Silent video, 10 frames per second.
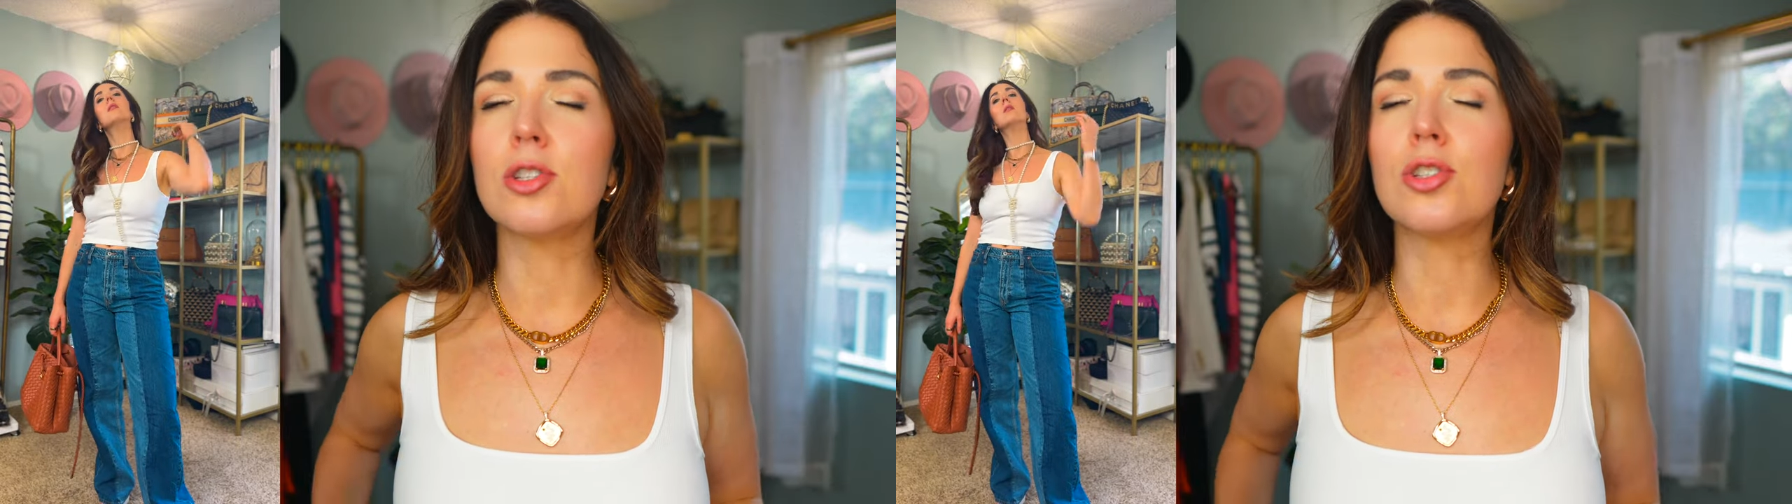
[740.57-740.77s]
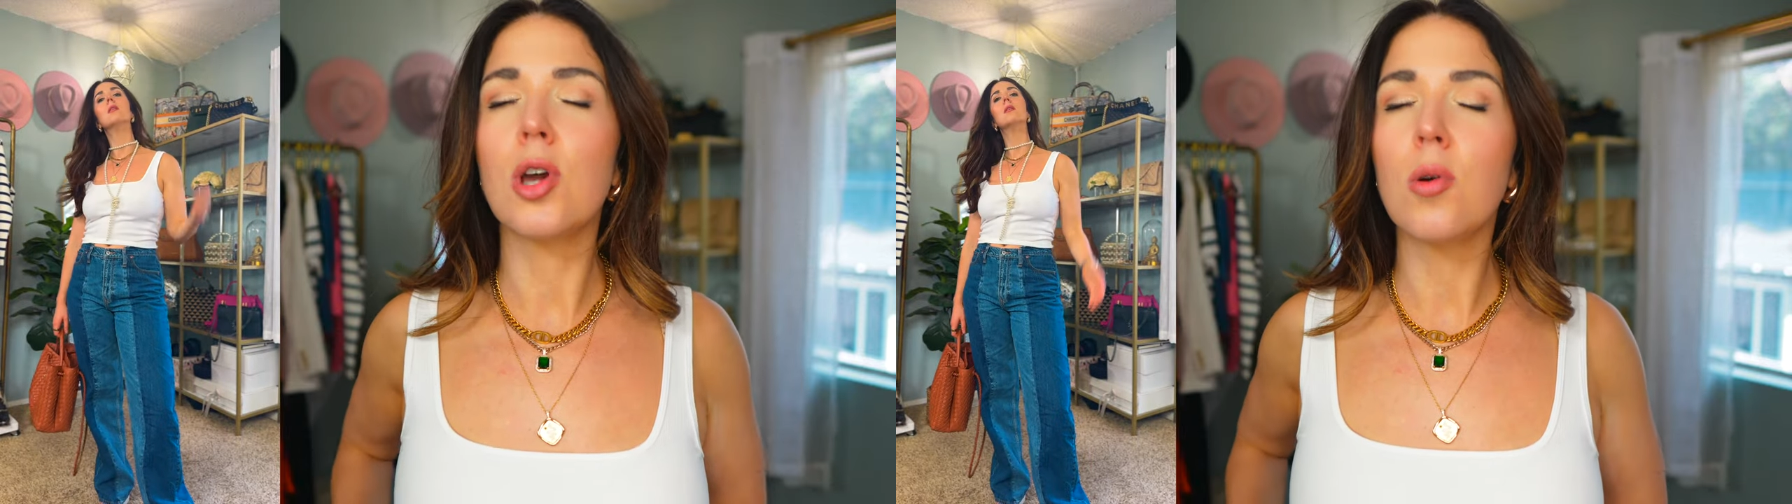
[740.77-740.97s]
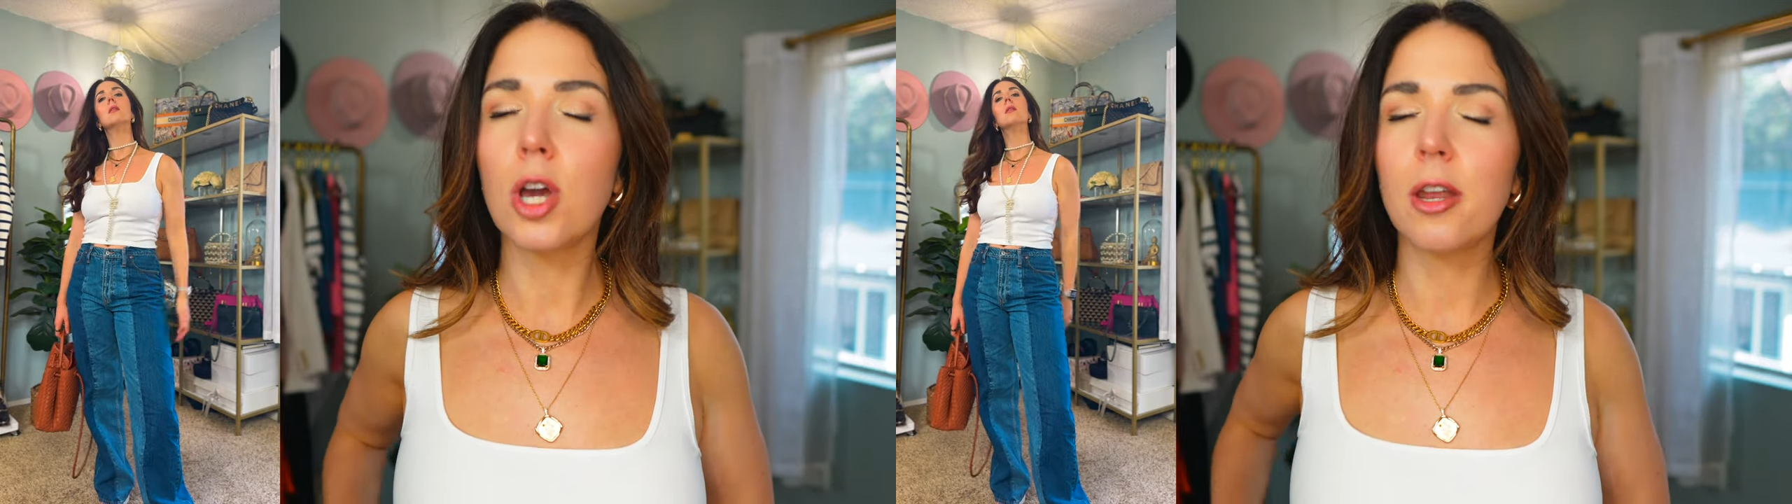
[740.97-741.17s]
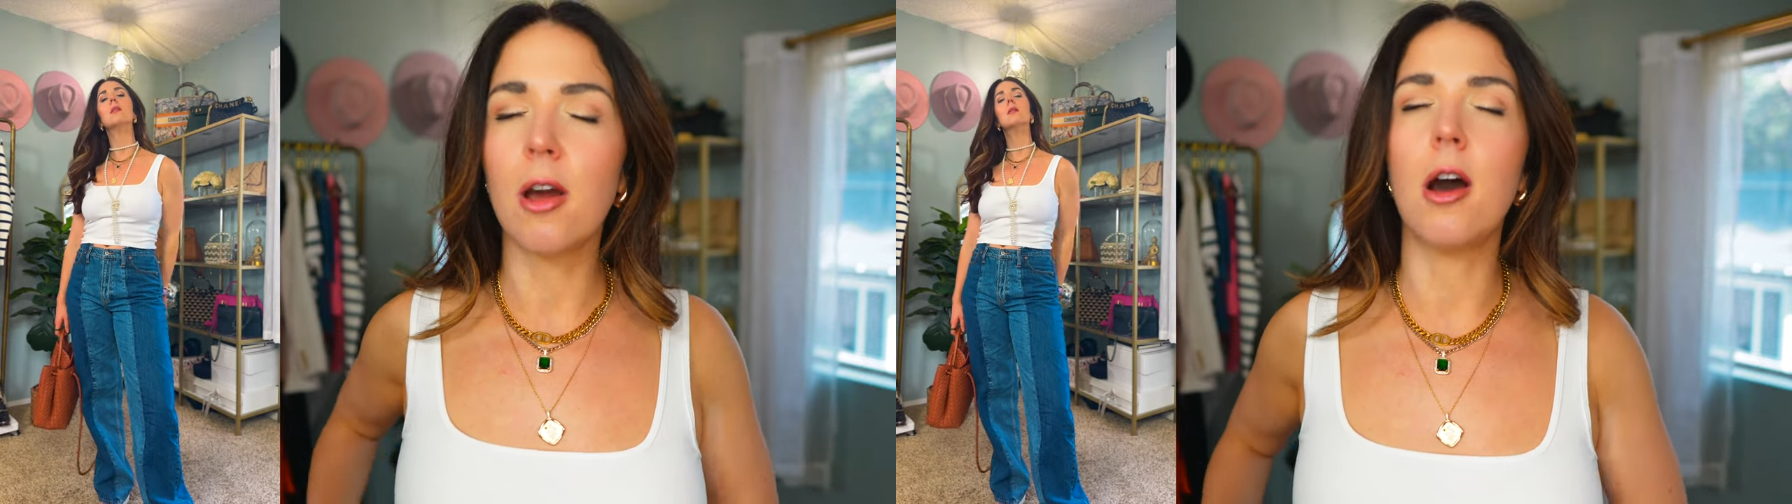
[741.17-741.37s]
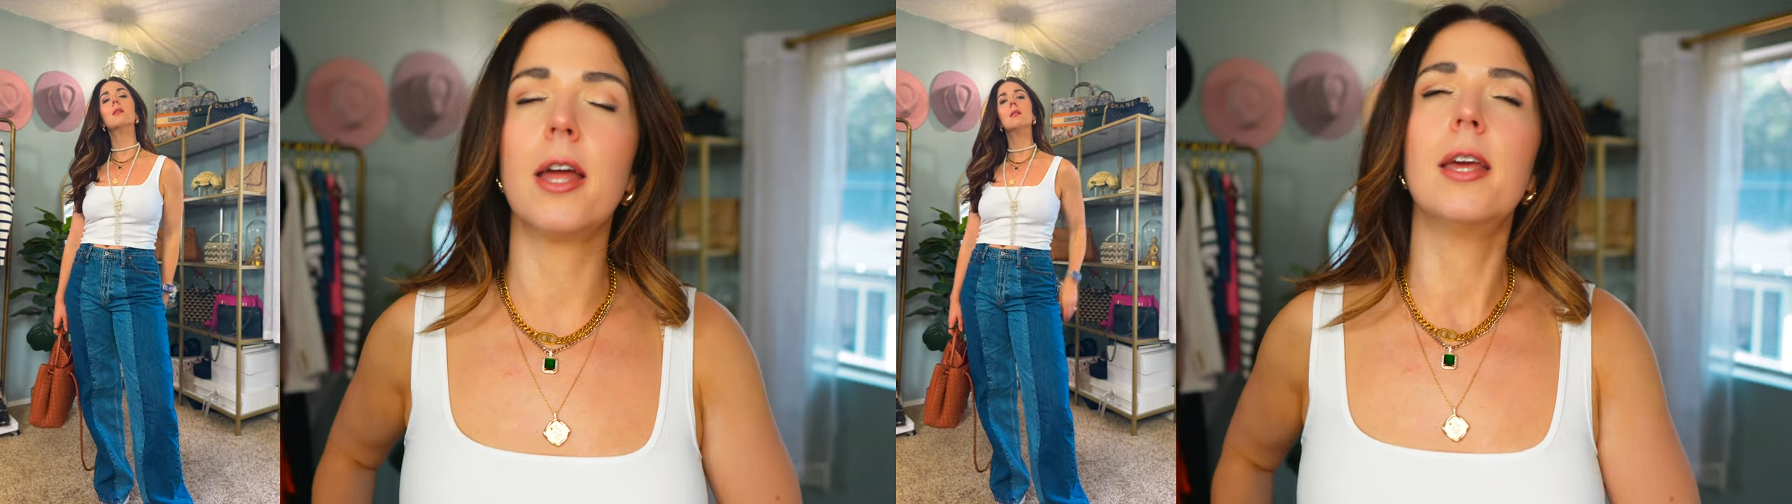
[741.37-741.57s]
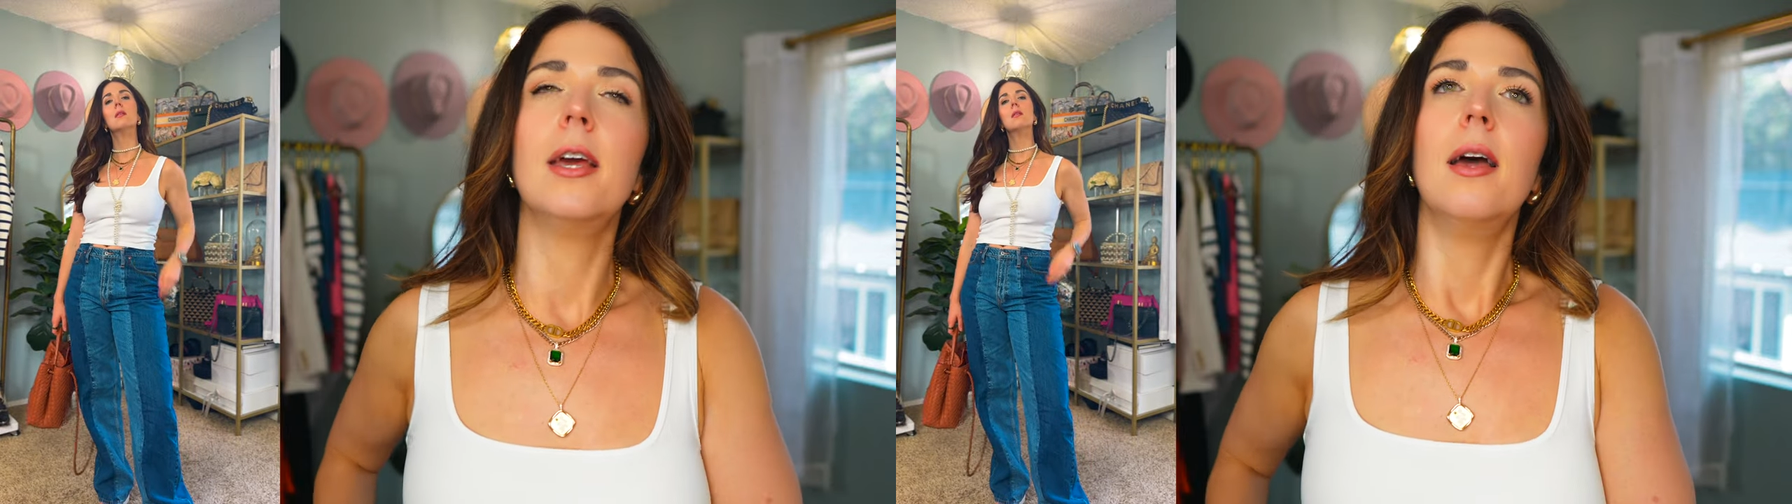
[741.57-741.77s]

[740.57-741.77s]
so good on.